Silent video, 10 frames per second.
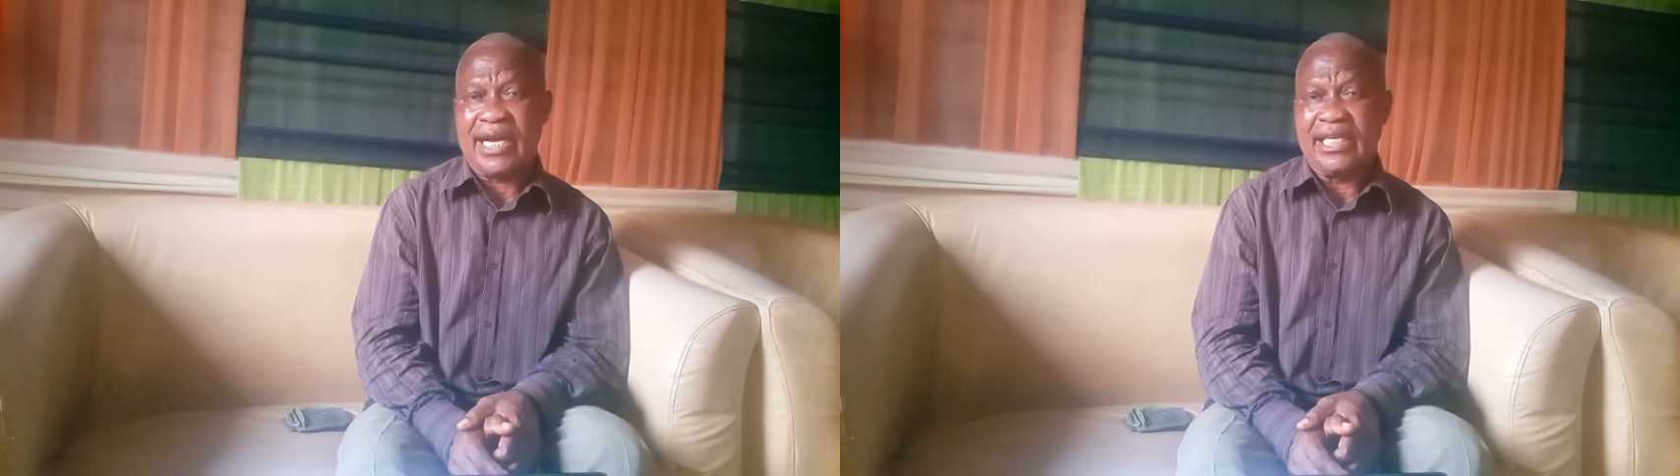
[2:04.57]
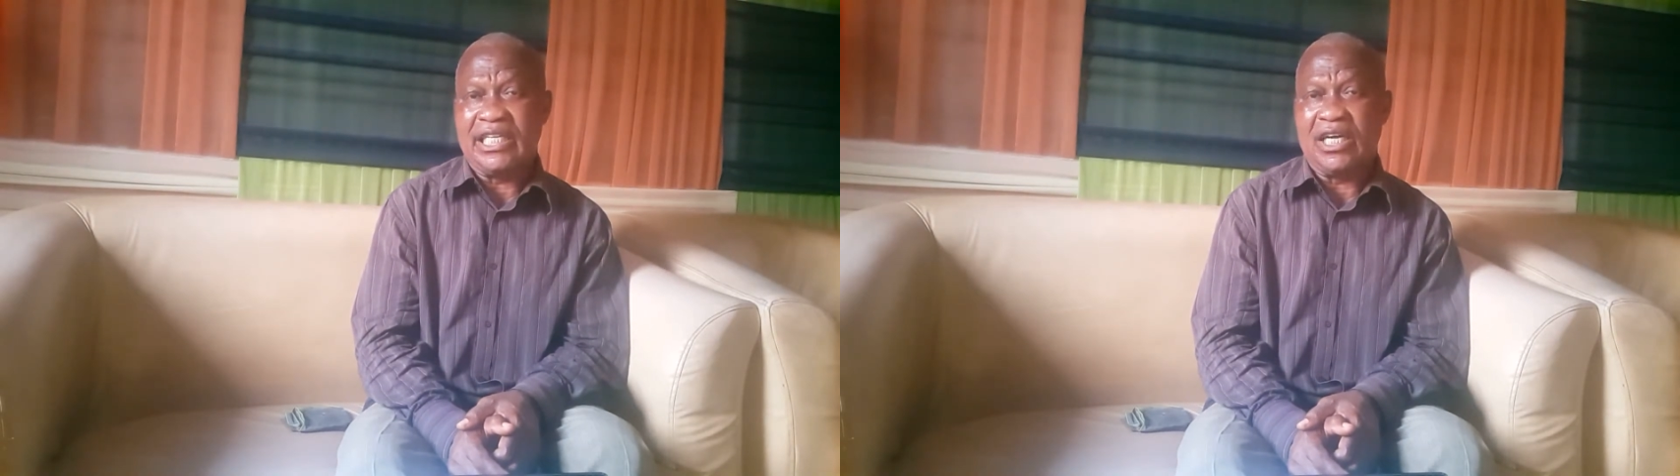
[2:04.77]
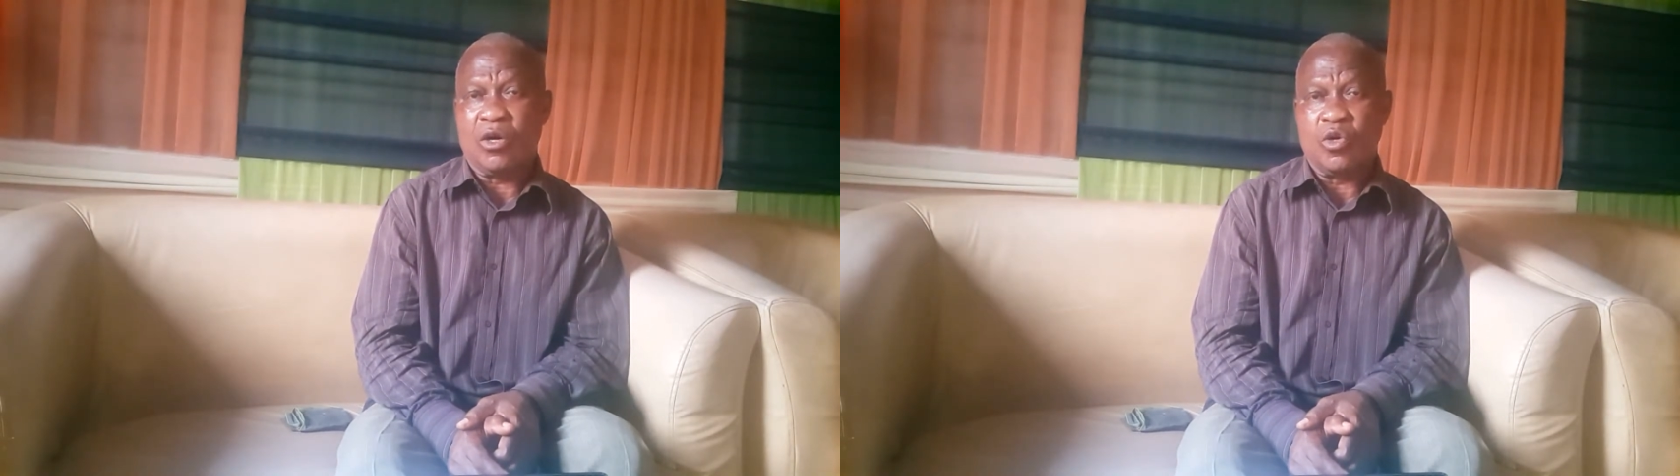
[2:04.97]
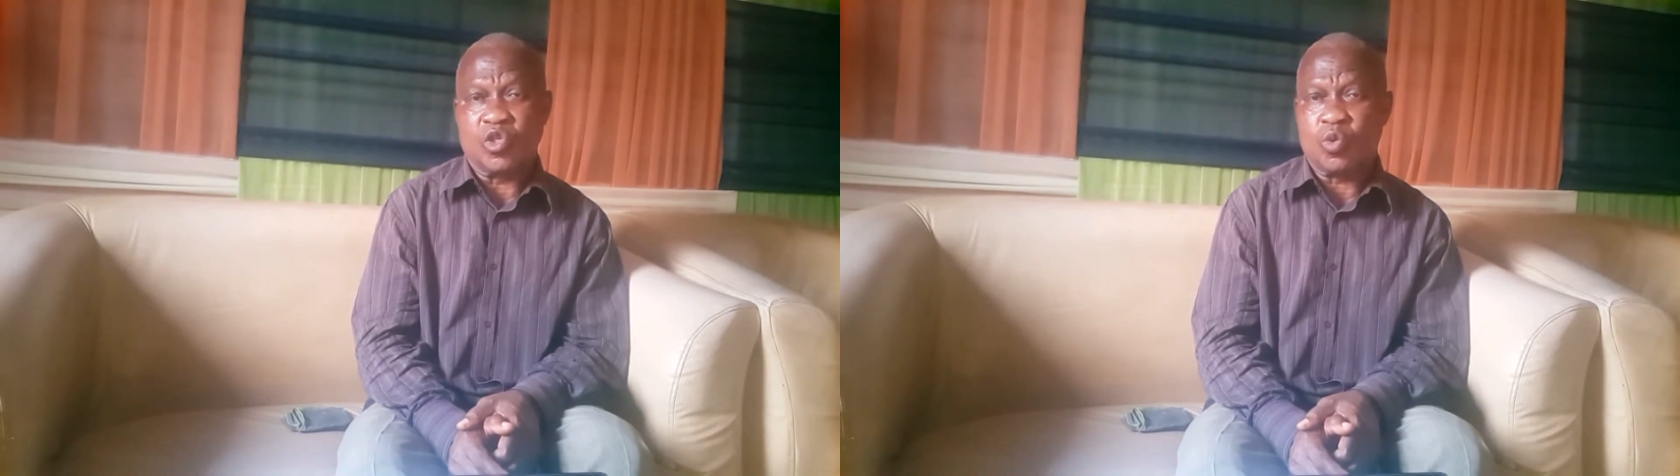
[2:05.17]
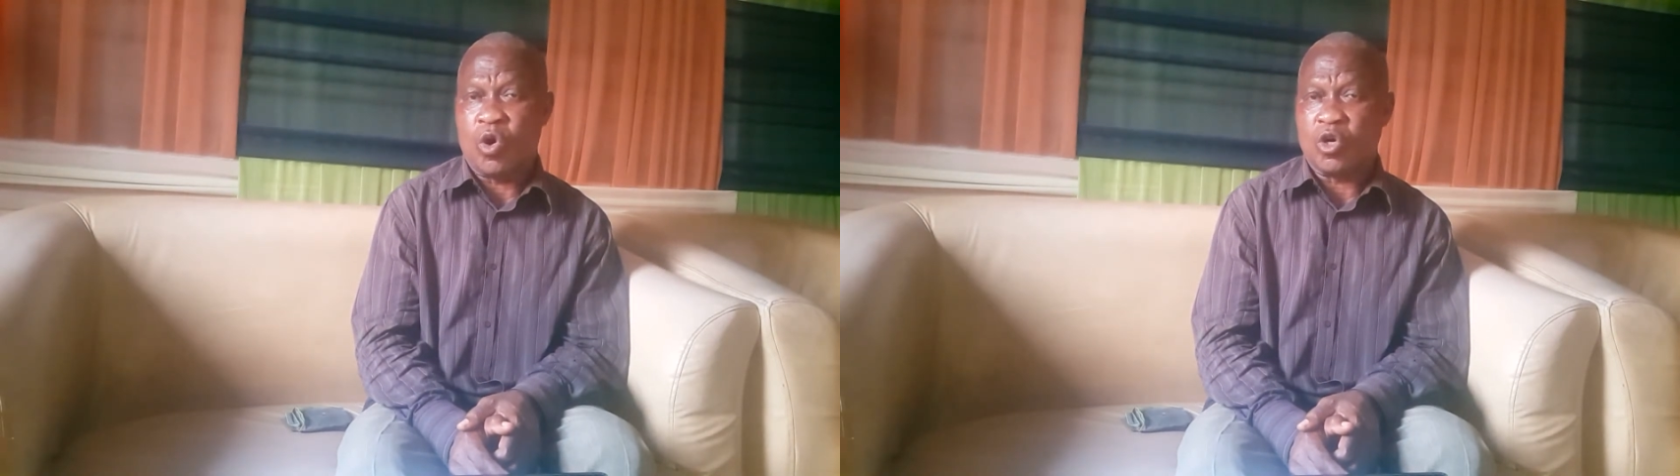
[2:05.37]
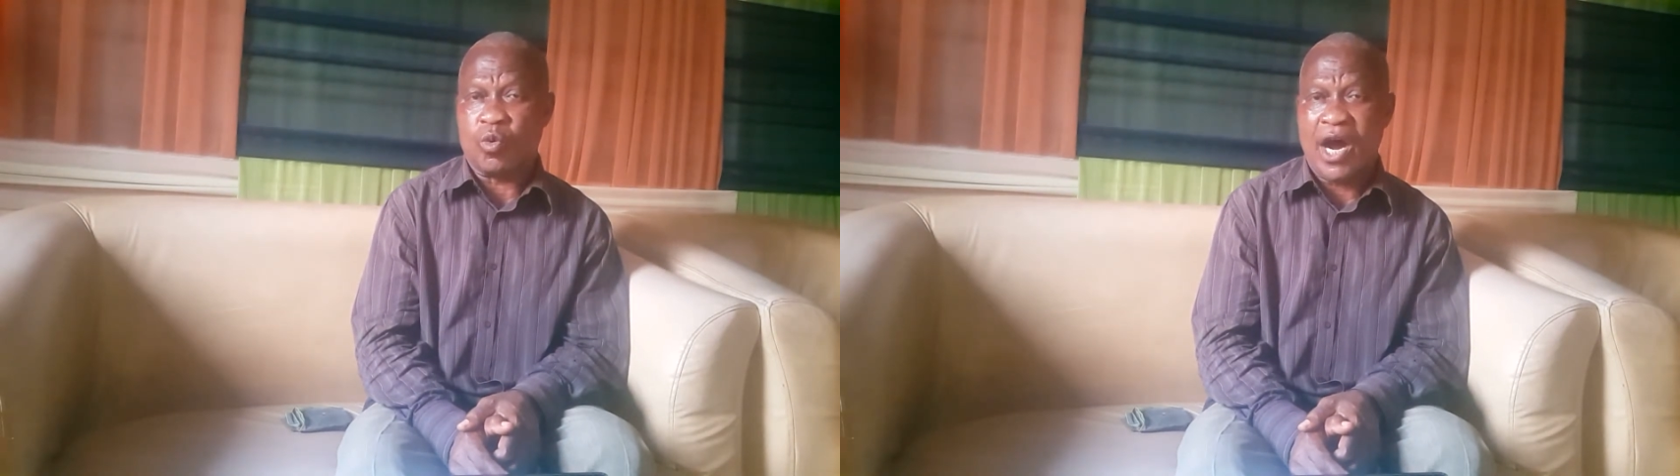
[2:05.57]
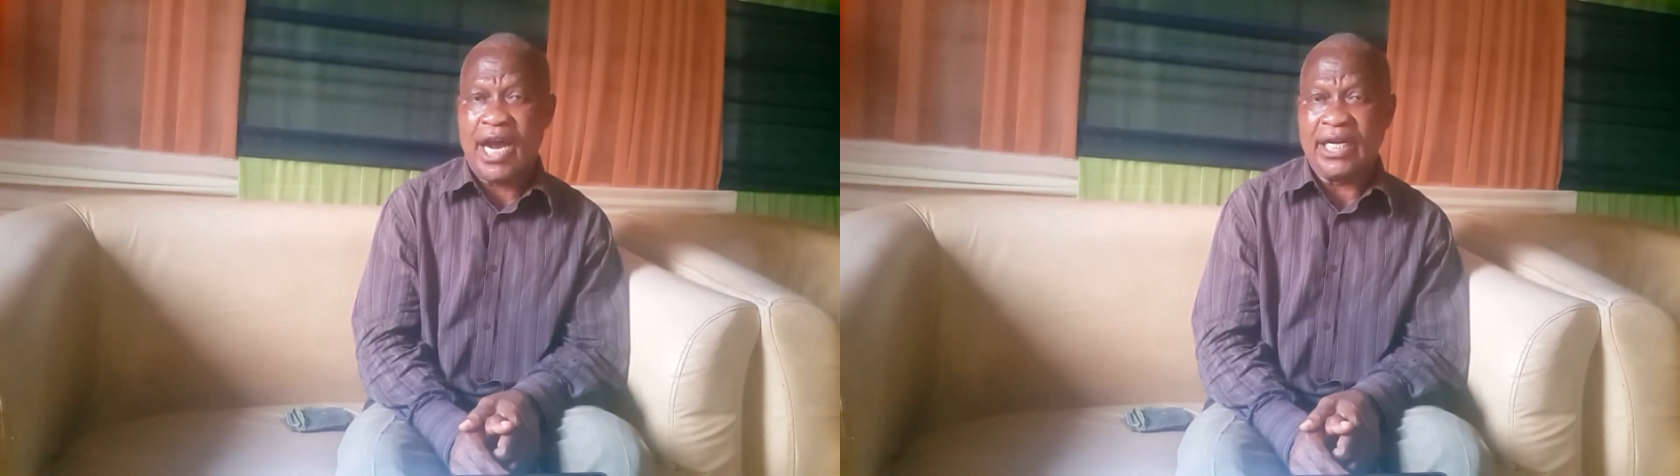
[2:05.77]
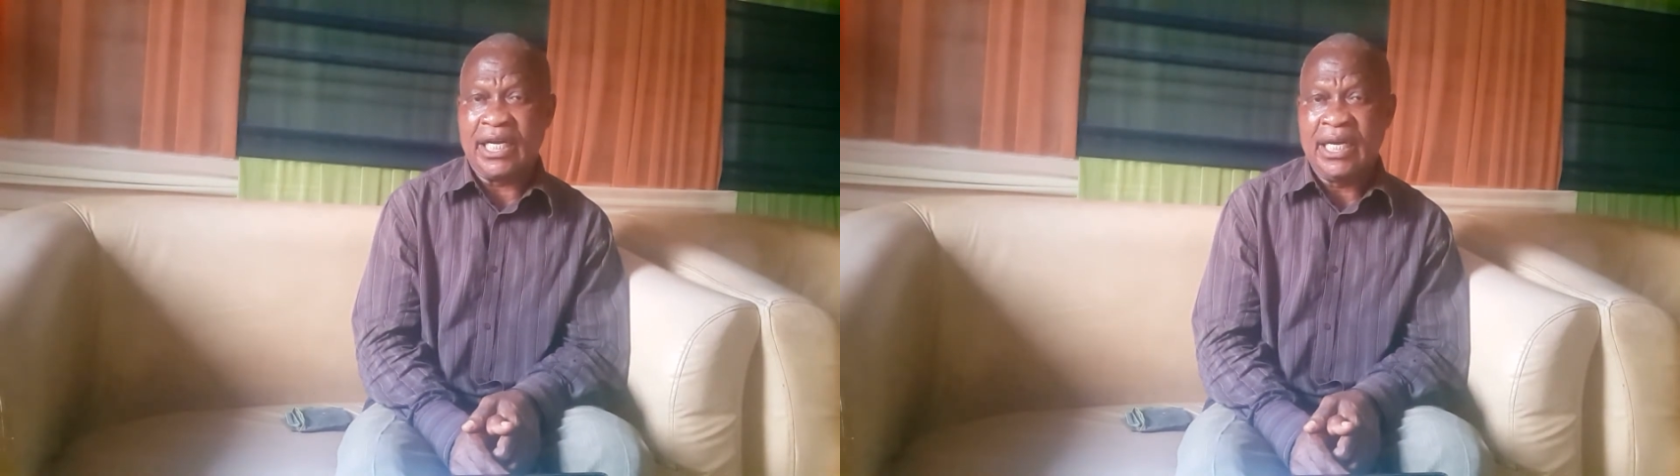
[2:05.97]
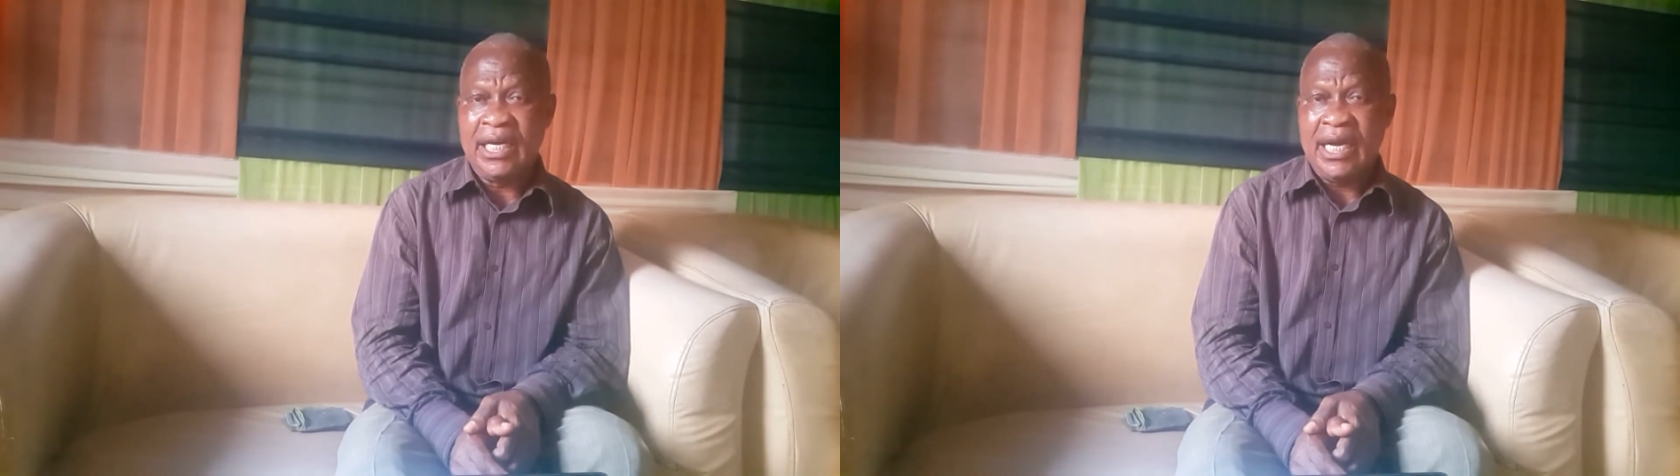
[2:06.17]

are getting closed worldwide.